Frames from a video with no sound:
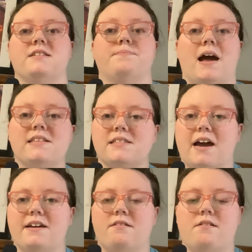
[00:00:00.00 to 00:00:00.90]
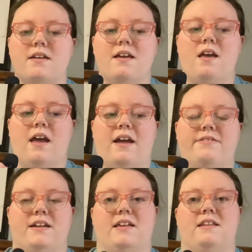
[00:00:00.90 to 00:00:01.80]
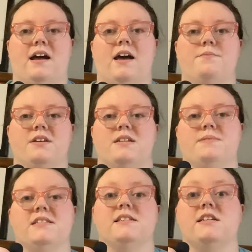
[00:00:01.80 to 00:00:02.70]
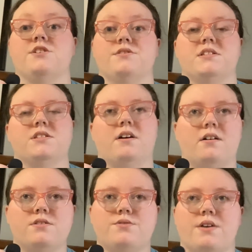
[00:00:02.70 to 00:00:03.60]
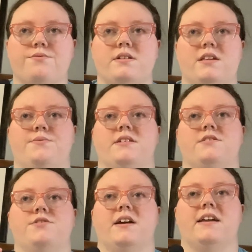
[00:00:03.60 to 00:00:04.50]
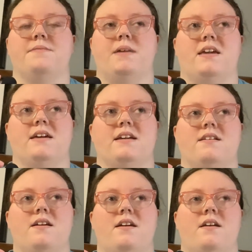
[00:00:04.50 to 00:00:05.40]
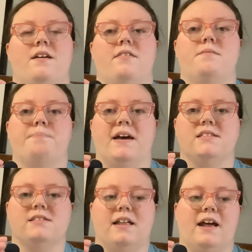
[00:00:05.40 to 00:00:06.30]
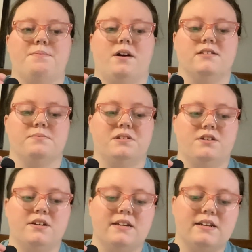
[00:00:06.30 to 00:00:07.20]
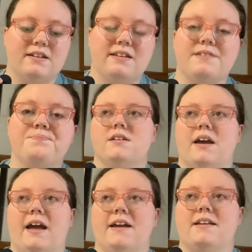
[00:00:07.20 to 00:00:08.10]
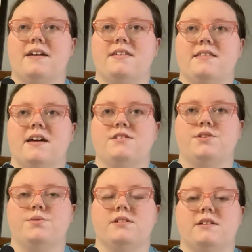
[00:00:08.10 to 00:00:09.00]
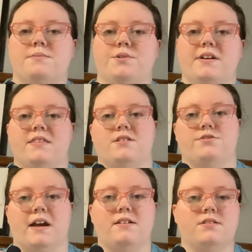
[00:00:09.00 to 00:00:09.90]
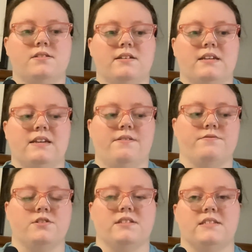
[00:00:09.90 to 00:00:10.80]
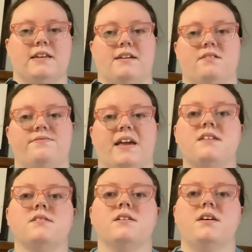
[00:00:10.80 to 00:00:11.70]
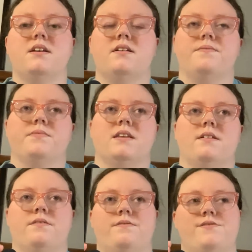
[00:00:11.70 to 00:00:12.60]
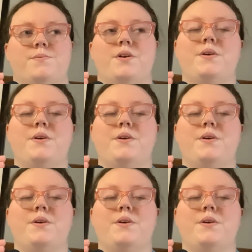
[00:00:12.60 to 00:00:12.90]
my style. And then I'm going to be sending her this doll. So I really wanted to try and make it the best that I possibly could. And I think that shows a lot more in the dress versus like the face from